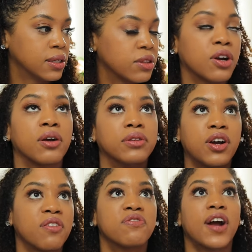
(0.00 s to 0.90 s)
They're,
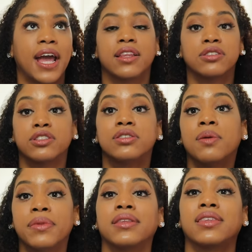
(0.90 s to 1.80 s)
they're afraid. there's
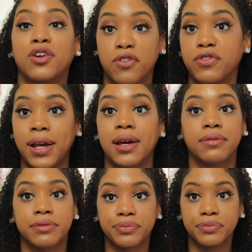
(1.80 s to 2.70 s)
something that they're afraid
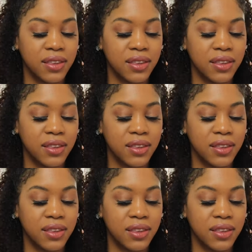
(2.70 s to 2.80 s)
of.